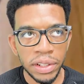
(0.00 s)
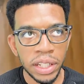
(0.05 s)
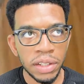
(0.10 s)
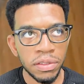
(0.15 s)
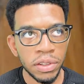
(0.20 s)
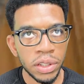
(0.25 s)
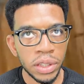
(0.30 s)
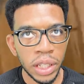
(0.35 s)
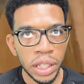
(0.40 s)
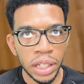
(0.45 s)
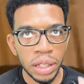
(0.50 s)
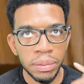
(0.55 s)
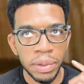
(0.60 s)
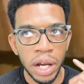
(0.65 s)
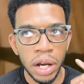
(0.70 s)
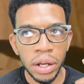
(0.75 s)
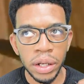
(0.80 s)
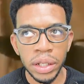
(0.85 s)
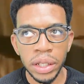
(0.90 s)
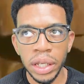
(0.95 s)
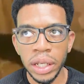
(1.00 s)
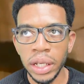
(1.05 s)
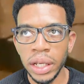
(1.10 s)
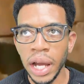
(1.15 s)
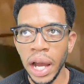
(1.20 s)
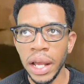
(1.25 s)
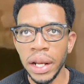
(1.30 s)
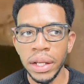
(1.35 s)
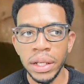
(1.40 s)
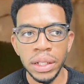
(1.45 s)
if you think about it, it
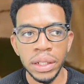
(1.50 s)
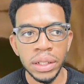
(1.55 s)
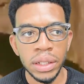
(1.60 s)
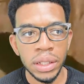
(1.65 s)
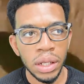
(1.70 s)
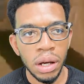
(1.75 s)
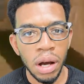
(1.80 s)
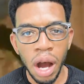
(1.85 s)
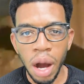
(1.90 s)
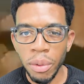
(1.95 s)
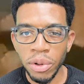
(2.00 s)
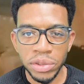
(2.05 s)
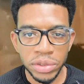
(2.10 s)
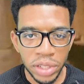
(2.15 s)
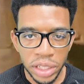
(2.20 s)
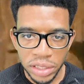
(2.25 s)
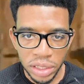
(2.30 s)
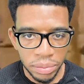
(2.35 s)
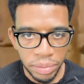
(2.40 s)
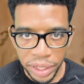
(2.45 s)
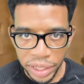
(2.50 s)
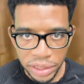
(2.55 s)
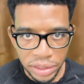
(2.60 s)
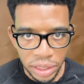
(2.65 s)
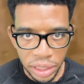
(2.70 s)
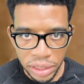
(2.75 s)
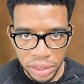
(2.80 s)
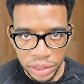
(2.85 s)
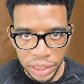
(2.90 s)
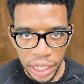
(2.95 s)
kind of almost doesn't make
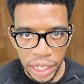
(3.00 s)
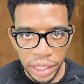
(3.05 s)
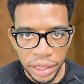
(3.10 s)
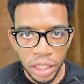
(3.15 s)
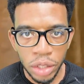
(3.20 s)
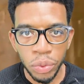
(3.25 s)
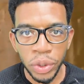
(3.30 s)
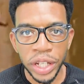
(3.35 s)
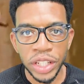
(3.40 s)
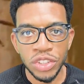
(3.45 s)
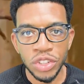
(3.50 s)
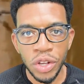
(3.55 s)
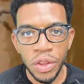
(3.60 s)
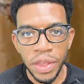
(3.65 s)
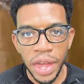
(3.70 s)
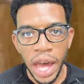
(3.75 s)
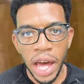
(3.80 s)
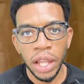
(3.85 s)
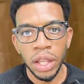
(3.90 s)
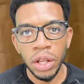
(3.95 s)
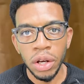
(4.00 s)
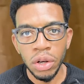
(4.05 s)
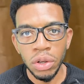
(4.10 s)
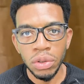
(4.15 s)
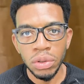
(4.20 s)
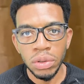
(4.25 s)
sense that the rates are that low.